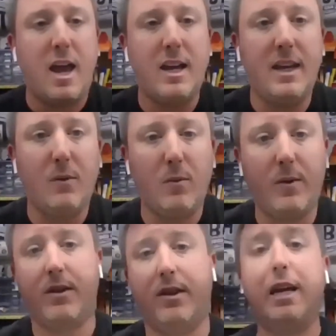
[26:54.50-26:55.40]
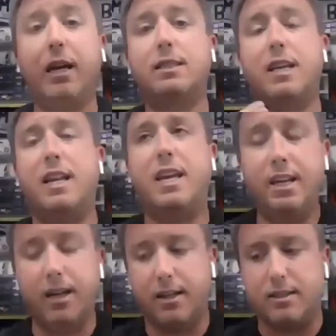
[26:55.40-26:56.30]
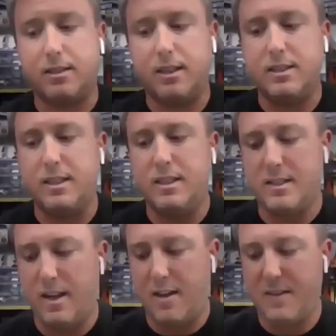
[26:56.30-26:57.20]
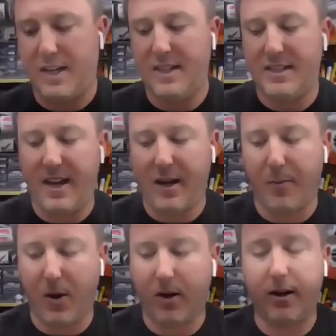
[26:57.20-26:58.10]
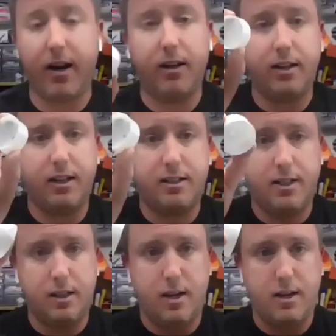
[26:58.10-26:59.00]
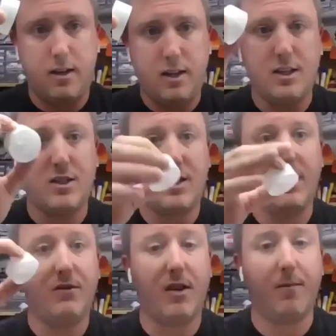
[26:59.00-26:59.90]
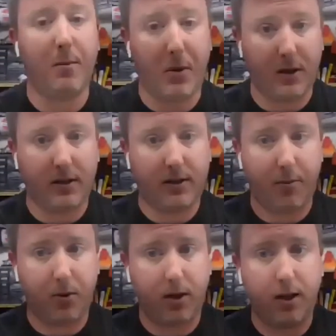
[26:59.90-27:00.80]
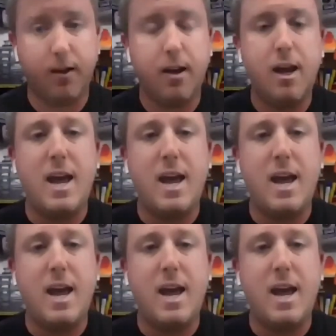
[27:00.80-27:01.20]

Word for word: And he things that he does is he doesn't have the kids take apart an LED tea light. He just gives them the parts separately